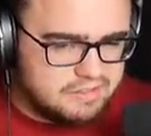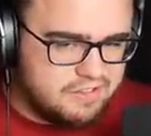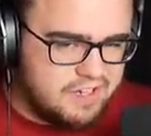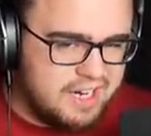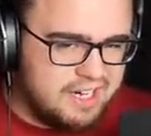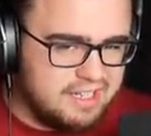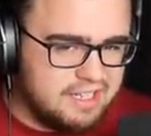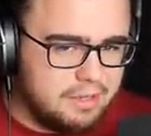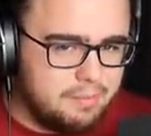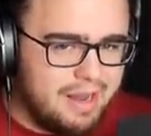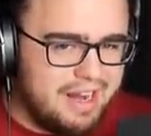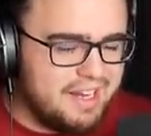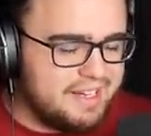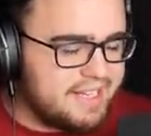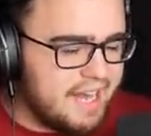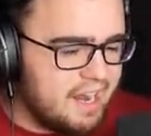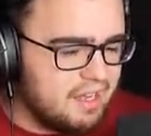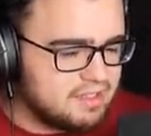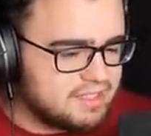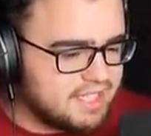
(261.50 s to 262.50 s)
Finally made
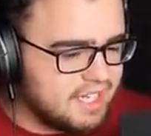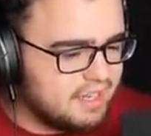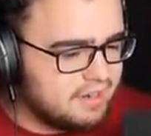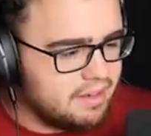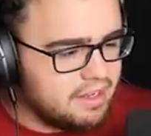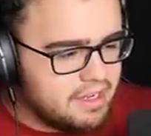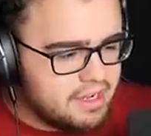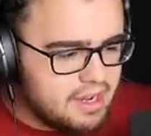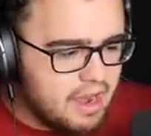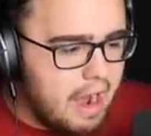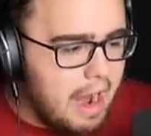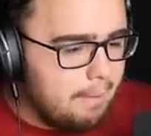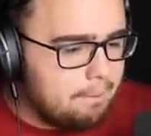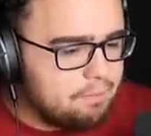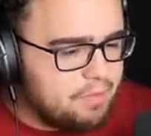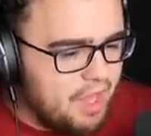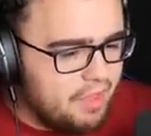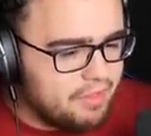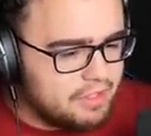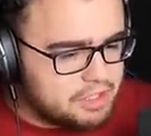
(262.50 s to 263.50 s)
it downtown.
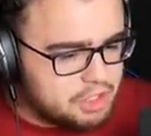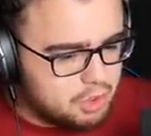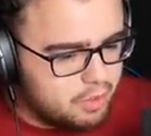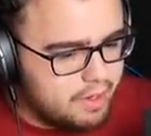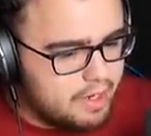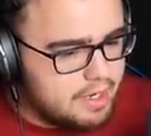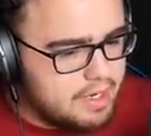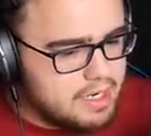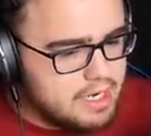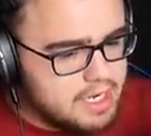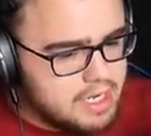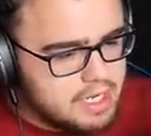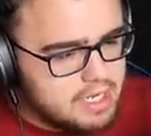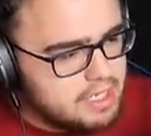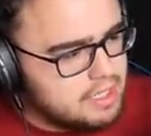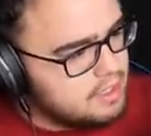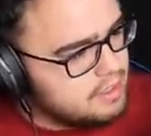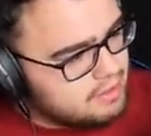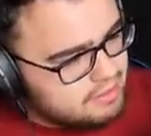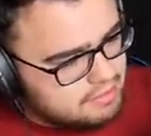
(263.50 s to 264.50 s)
Hopped on the train.
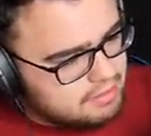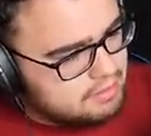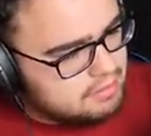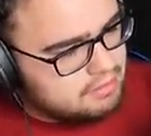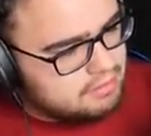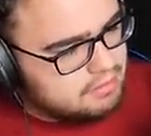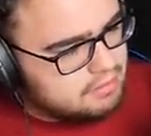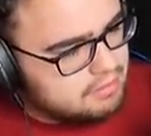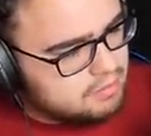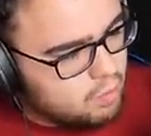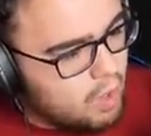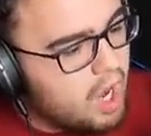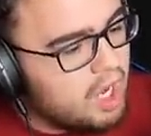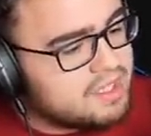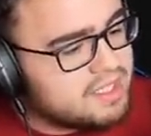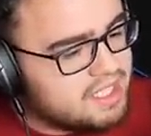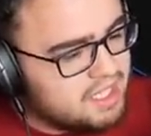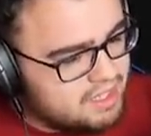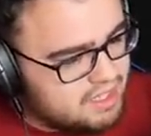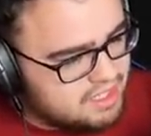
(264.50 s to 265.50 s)

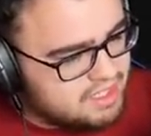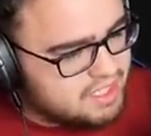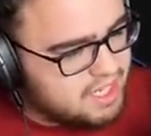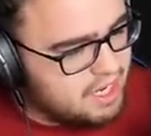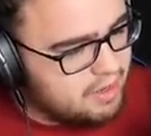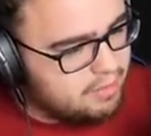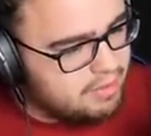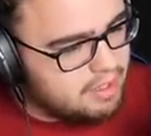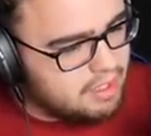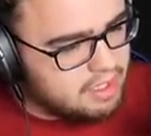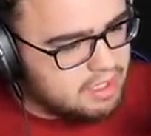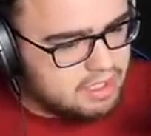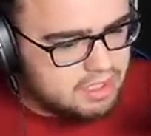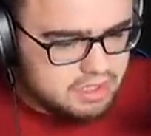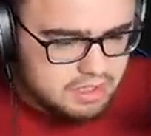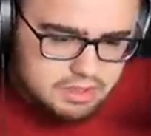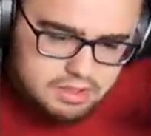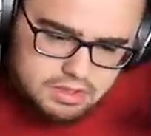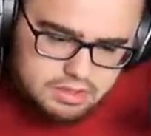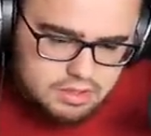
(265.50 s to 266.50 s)
Walked to this area.
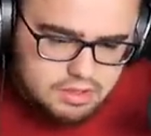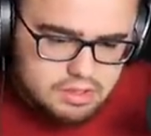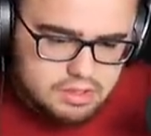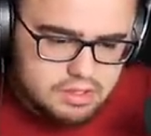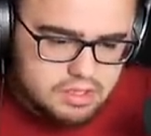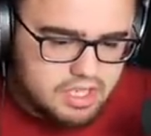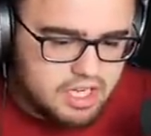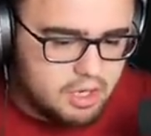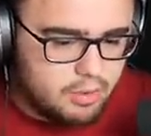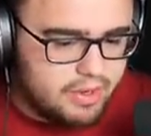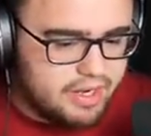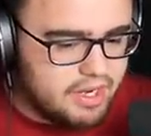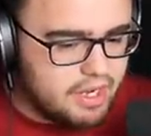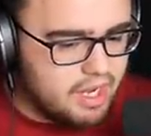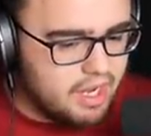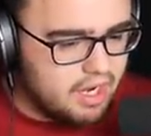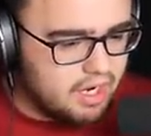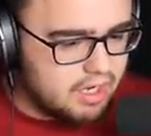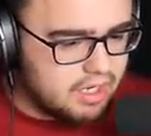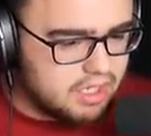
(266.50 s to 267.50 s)
Here we
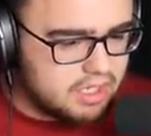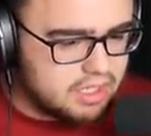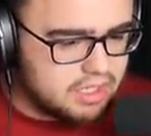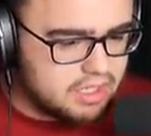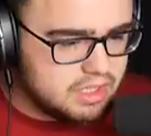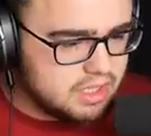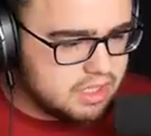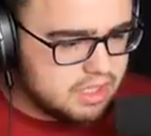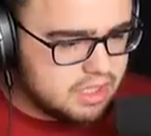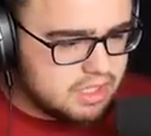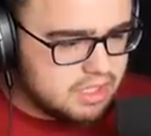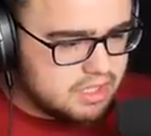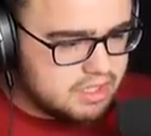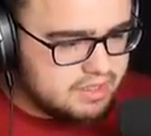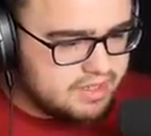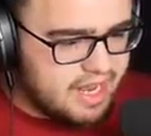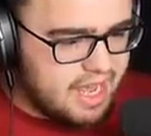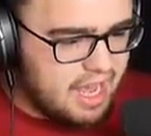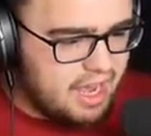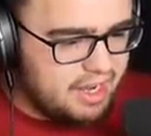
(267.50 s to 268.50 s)
are.
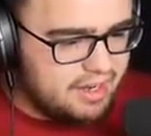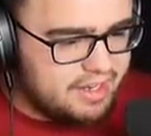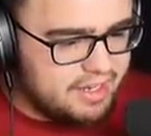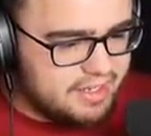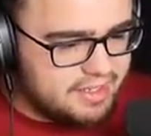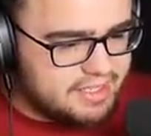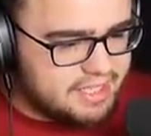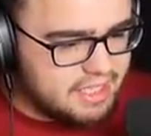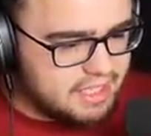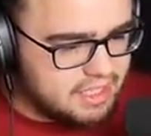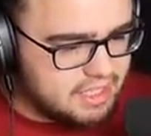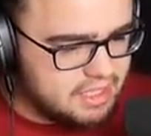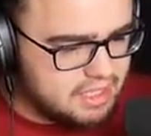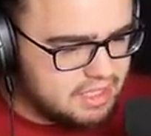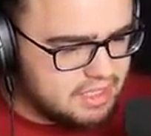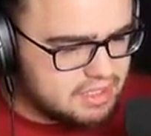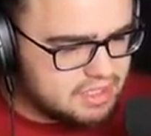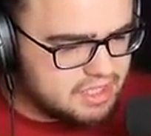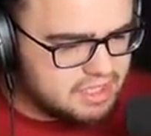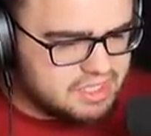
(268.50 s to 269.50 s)
Now I need to
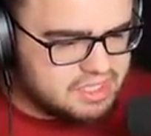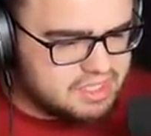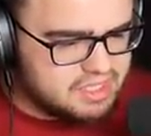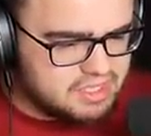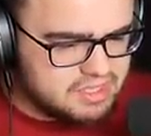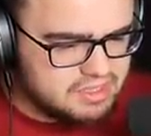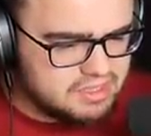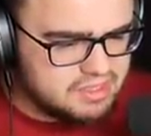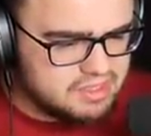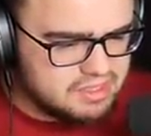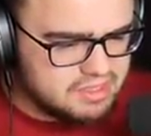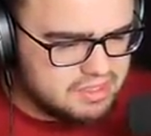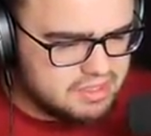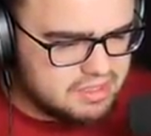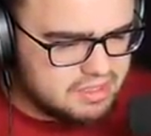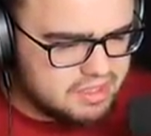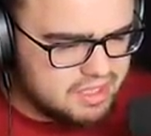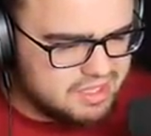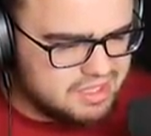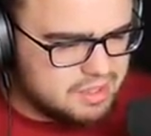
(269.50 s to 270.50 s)
just
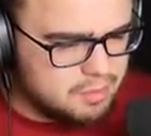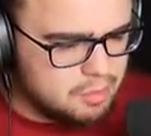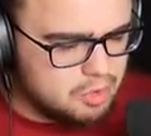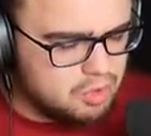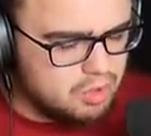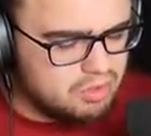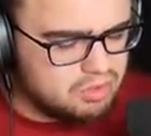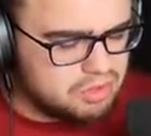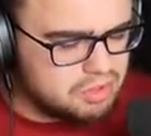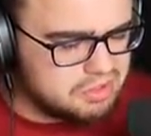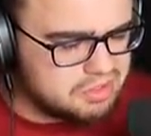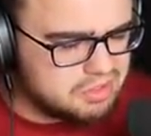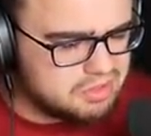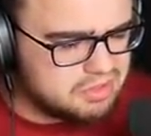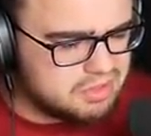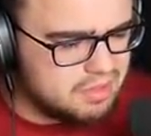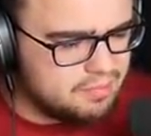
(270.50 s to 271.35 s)
get some groceries or